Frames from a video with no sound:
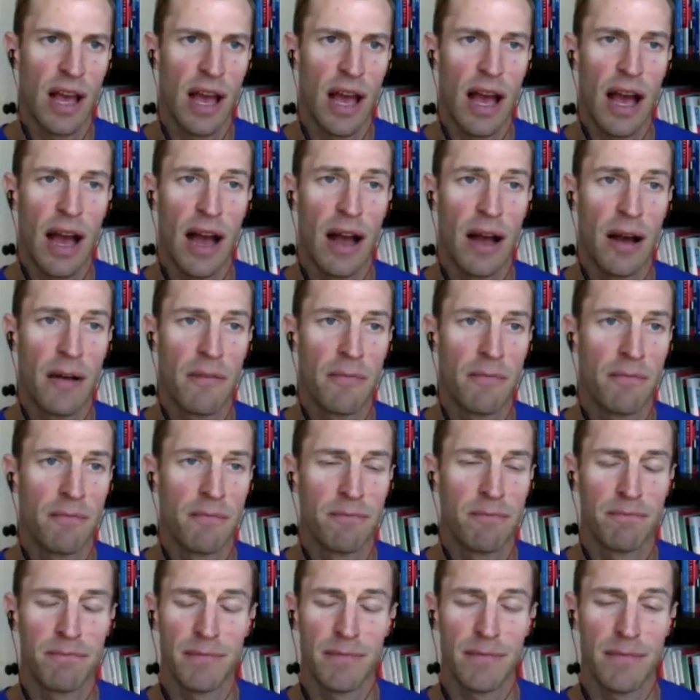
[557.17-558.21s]

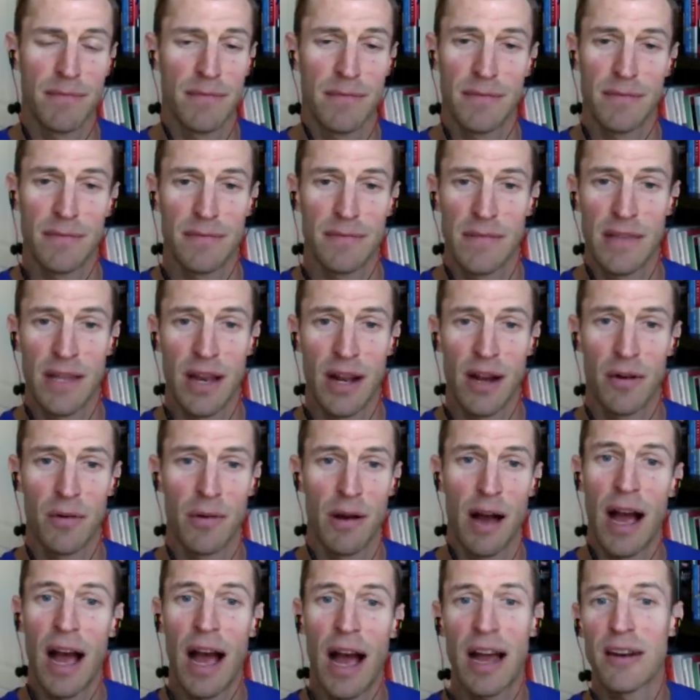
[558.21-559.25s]
Um, you know,
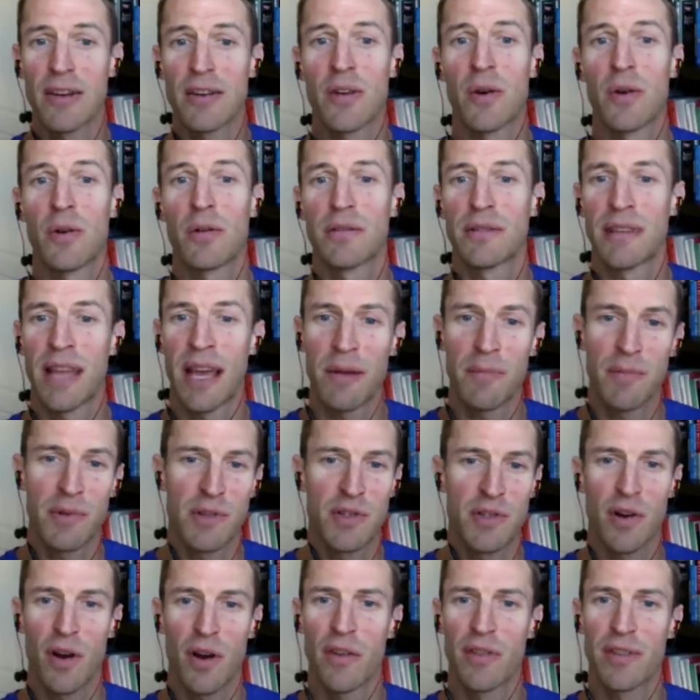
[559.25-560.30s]
hot and cold
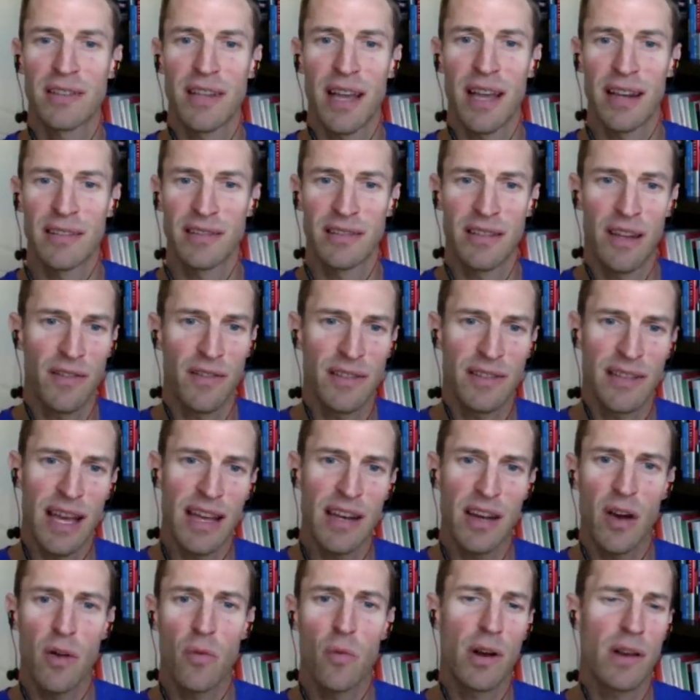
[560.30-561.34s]
temperature, all this kind of stuff. Because I
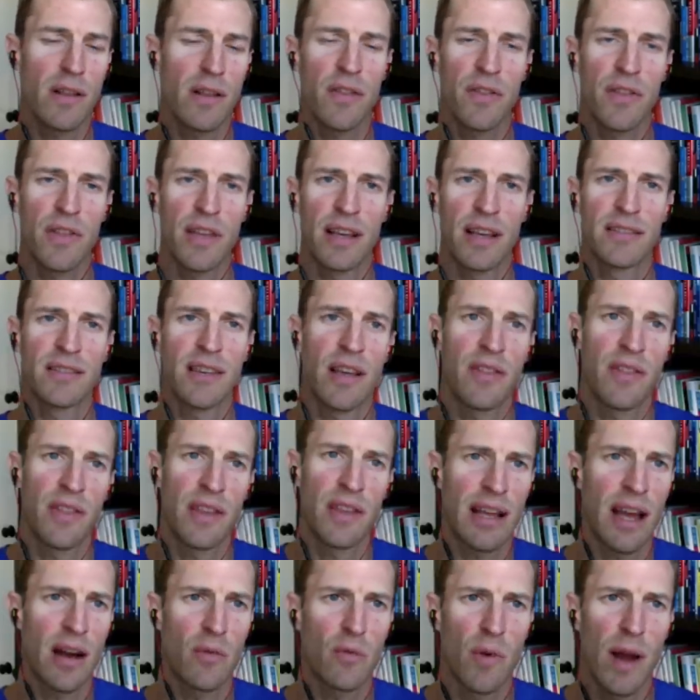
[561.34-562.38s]
know one of the things I
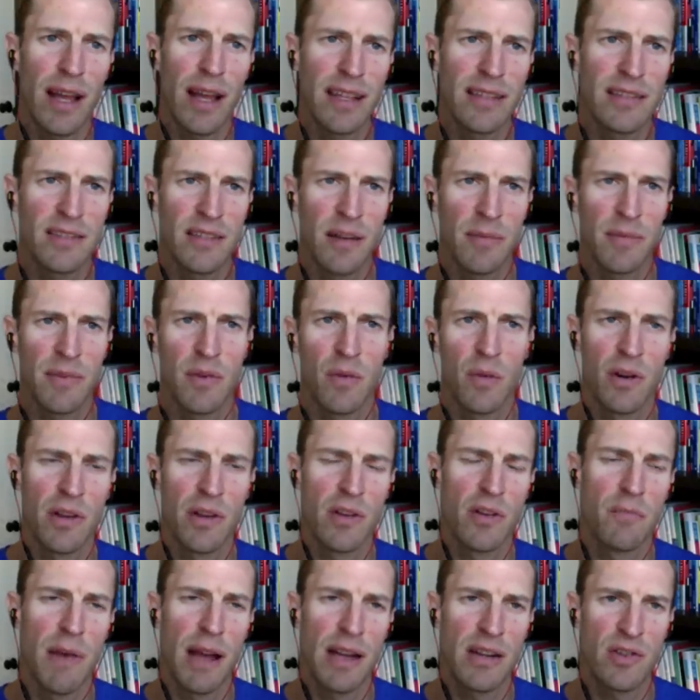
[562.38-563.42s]
think I read something where
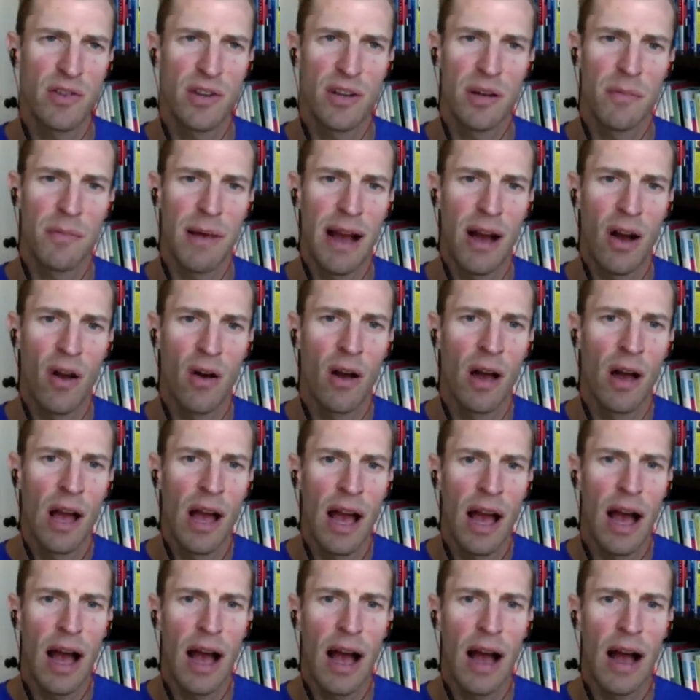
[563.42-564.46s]
you mentioned about
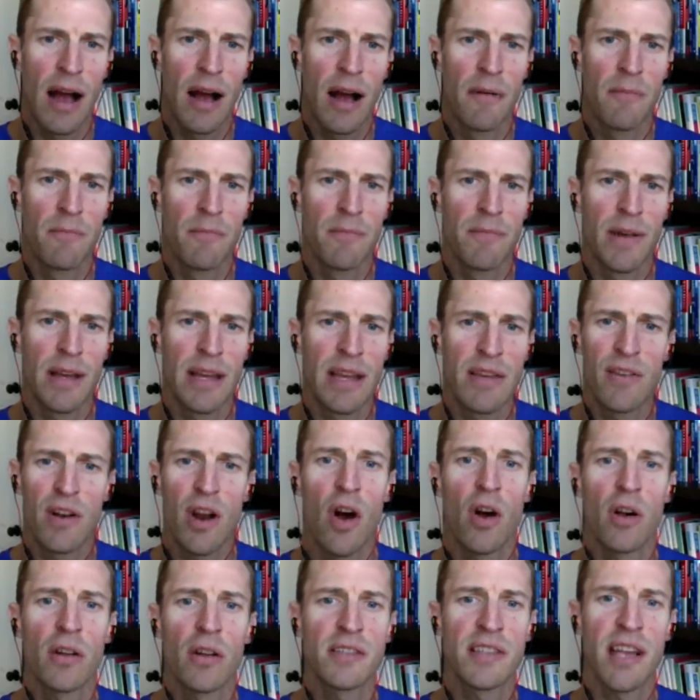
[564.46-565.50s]
um, even
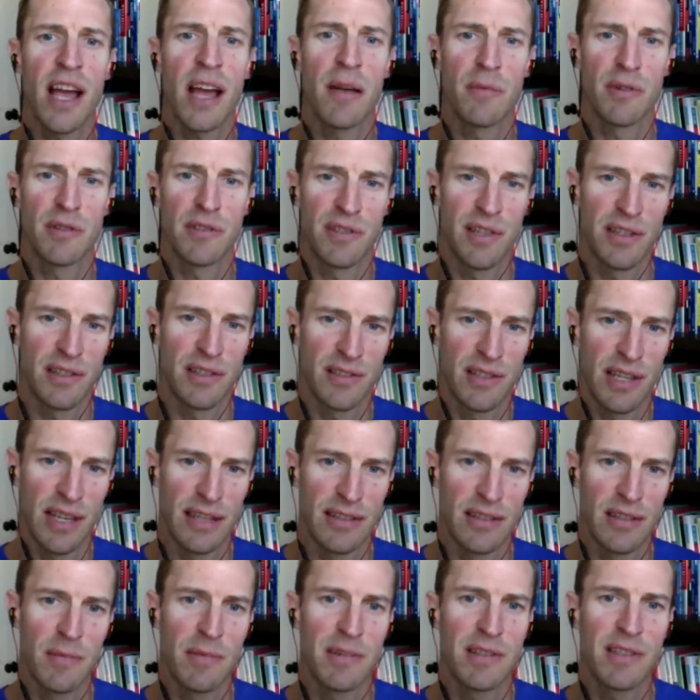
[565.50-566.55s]
Alzheimer's
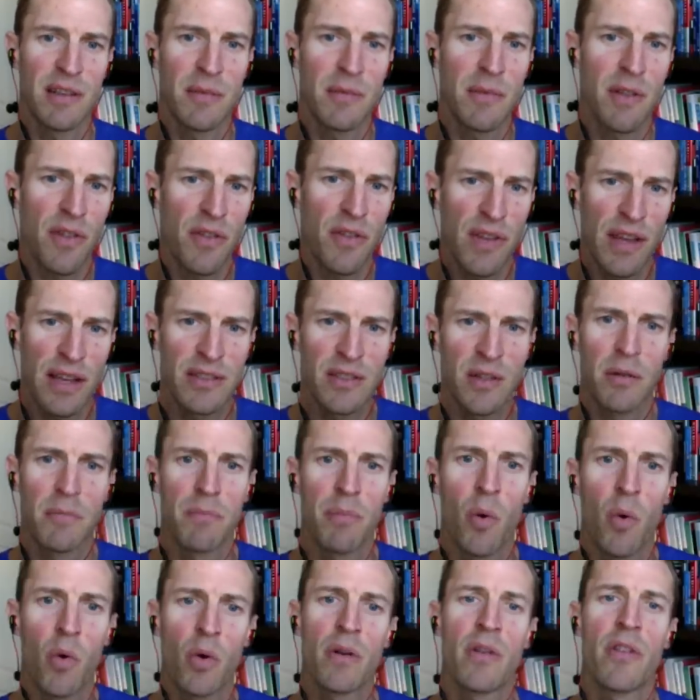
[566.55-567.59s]
disease. I mean, some of the things that are
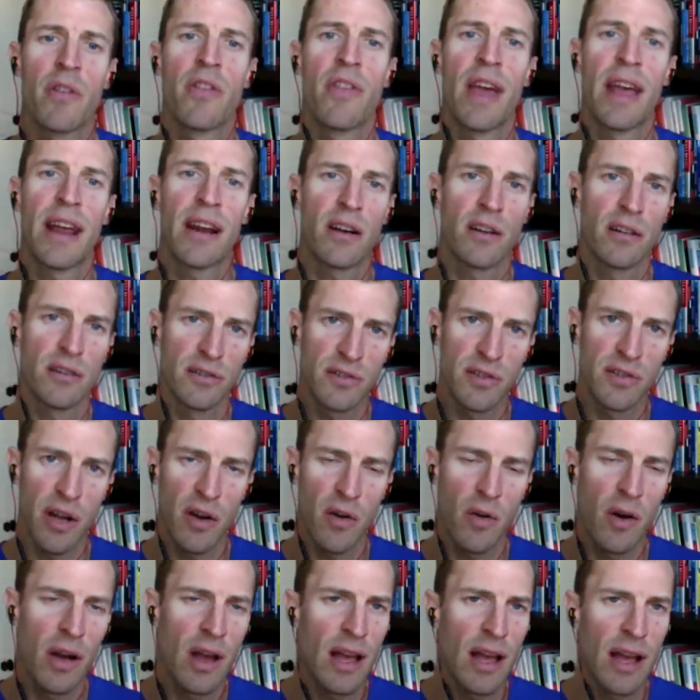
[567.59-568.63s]
important there.
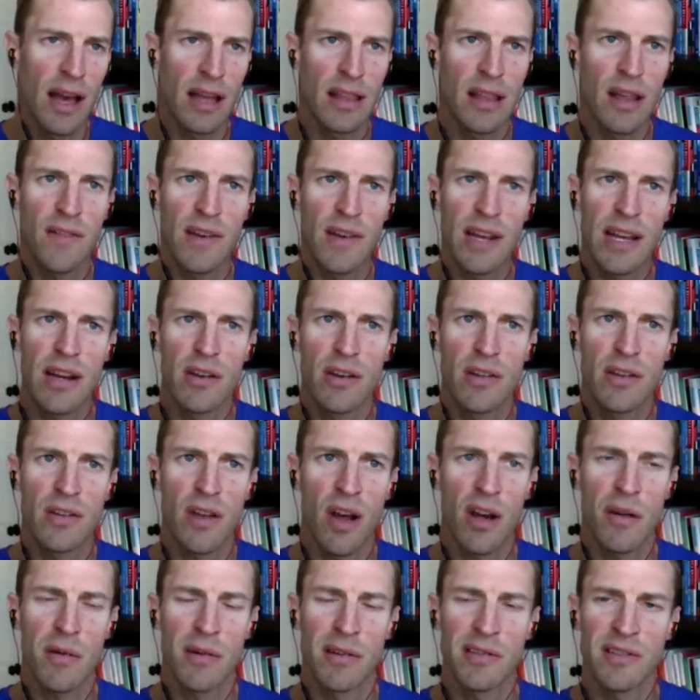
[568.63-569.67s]
So I'd love to hear you
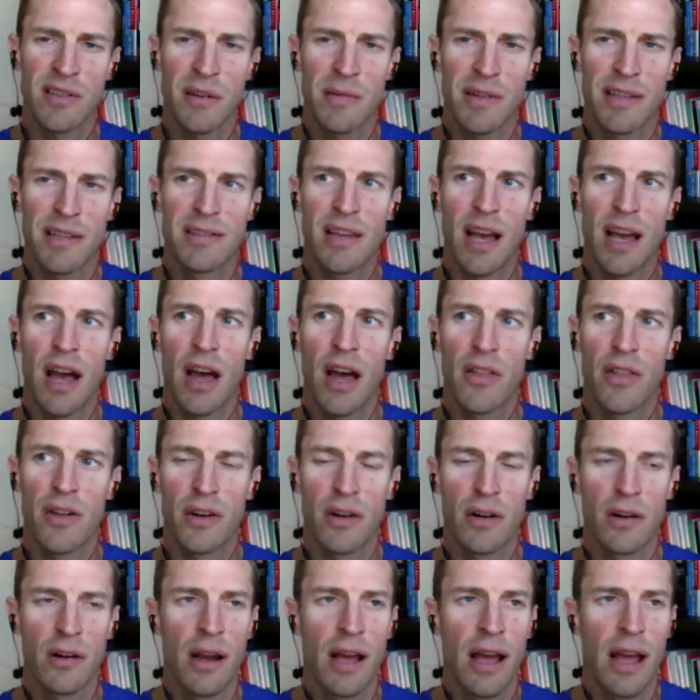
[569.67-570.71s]
talk about some of these
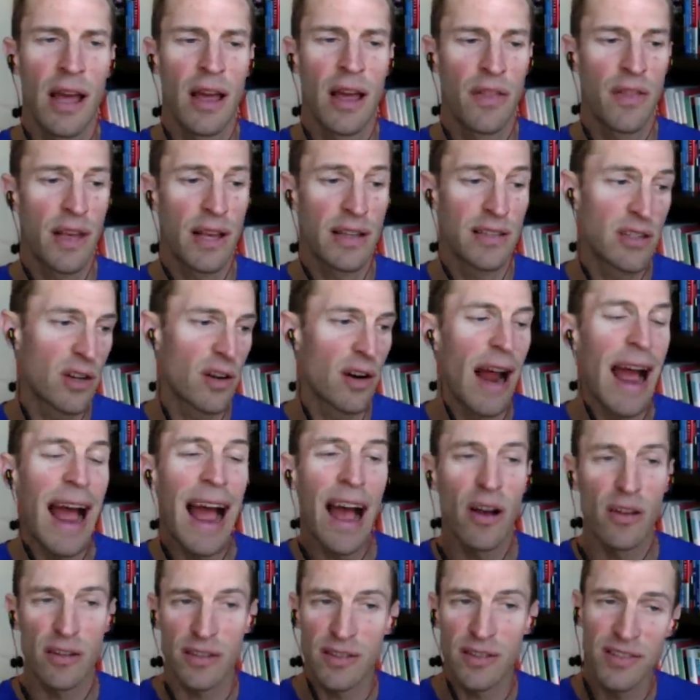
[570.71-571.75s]
other things that are
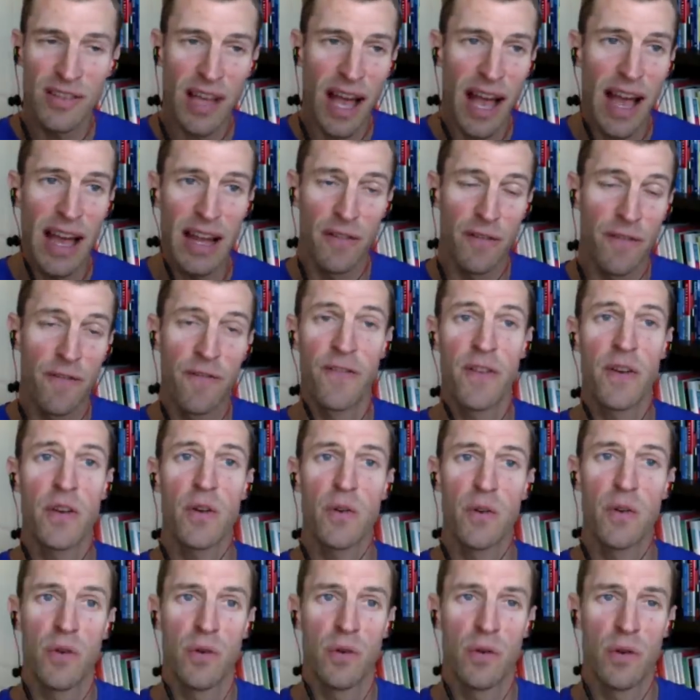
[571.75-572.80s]
outside of
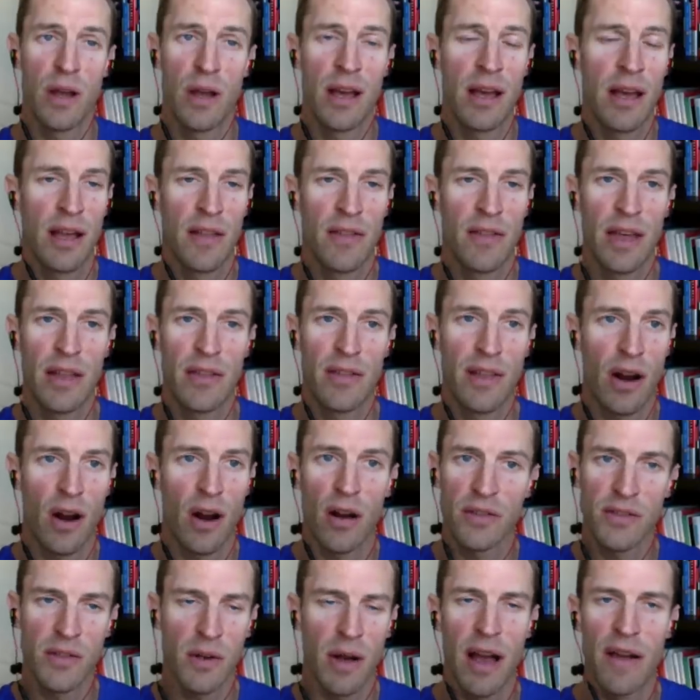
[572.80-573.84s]
food that, that
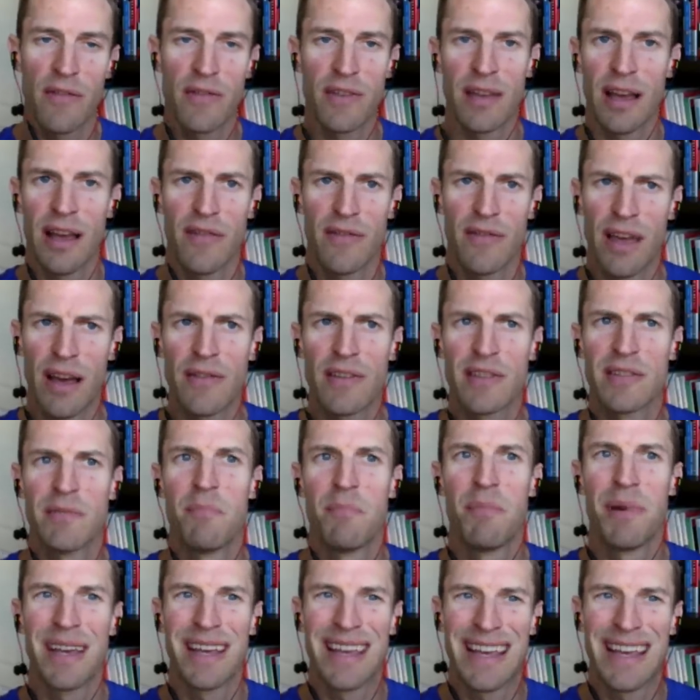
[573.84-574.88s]
also have, have, have this
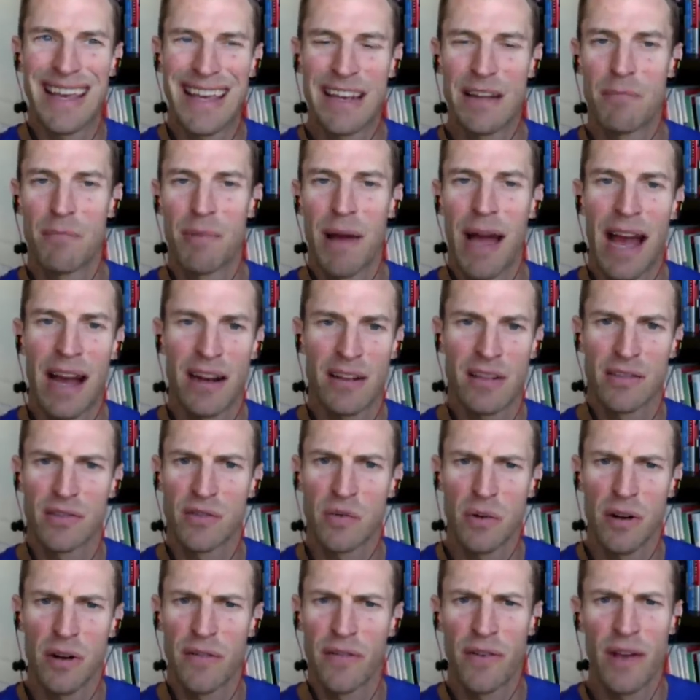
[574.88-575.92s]
big impact,
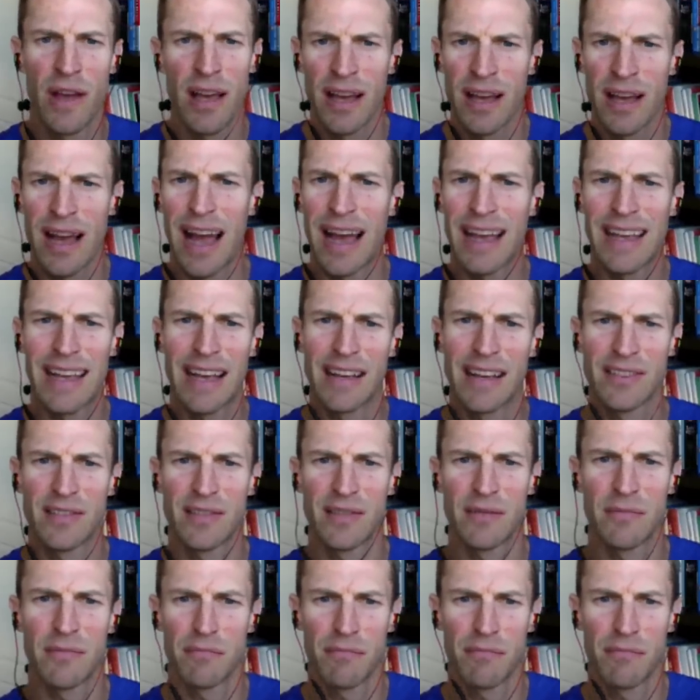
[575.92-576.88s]
sort of, I guess,